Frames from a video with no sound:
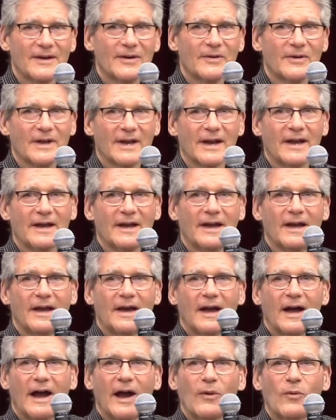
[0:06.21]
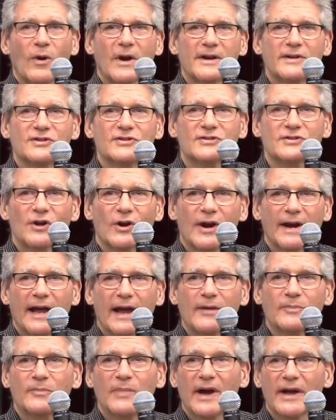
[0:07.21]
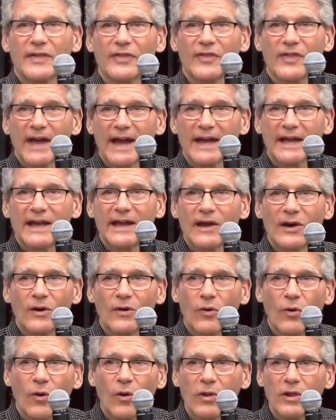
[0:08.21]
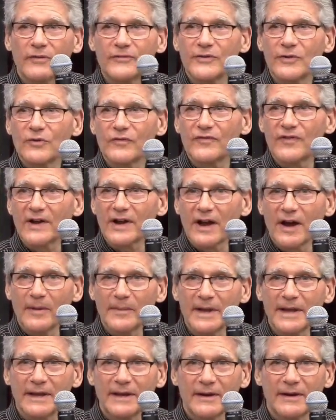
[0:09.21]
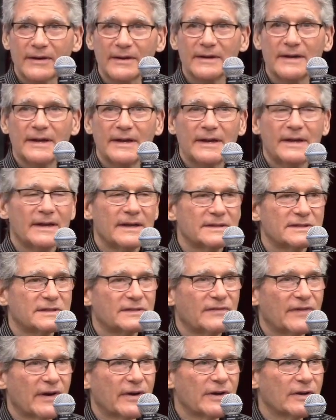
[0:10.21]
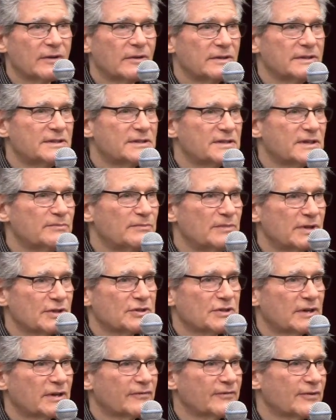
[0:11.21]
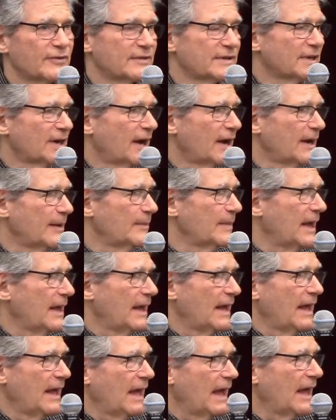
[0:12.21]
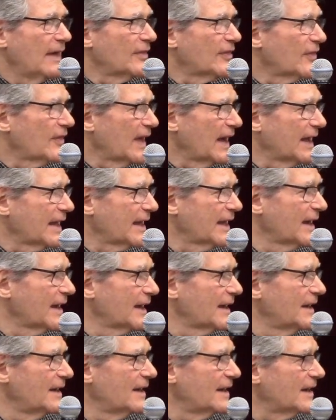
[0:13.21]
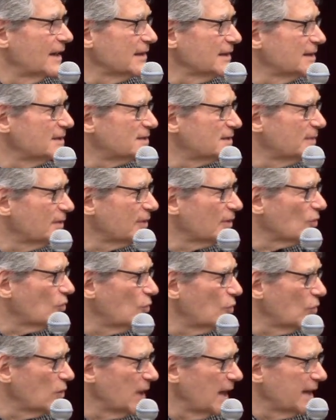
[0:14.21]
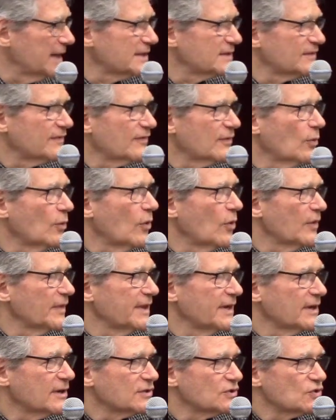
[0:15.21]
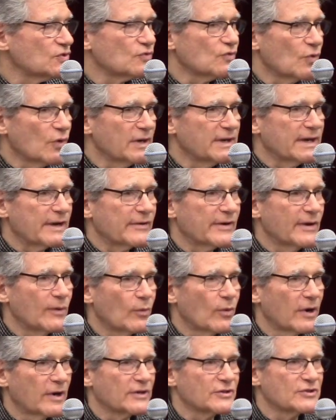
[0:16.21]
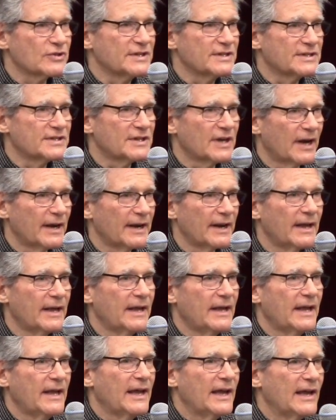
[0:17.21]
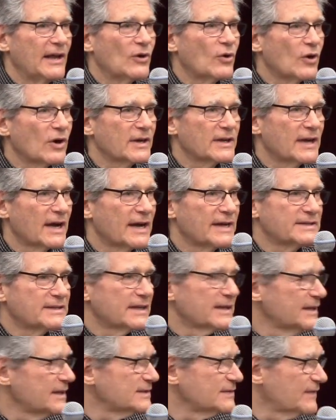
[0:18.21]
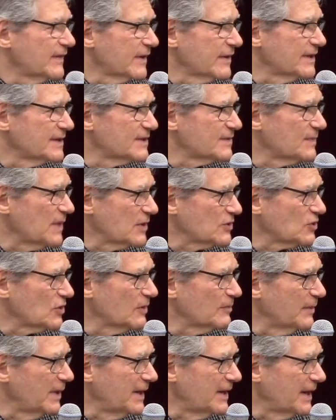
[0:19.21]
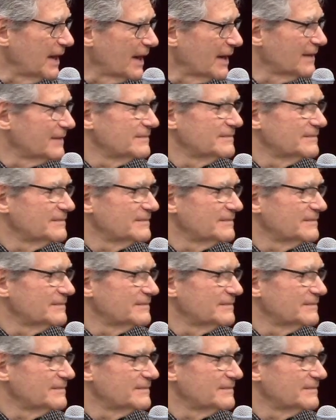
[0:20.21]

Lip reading: Okay. I want to start out by thanking all of you for coming here. It's a very good submission of your time. And thanking Elizabeth Kulas for all the extraordinary work she's done in organizing this very special meeting.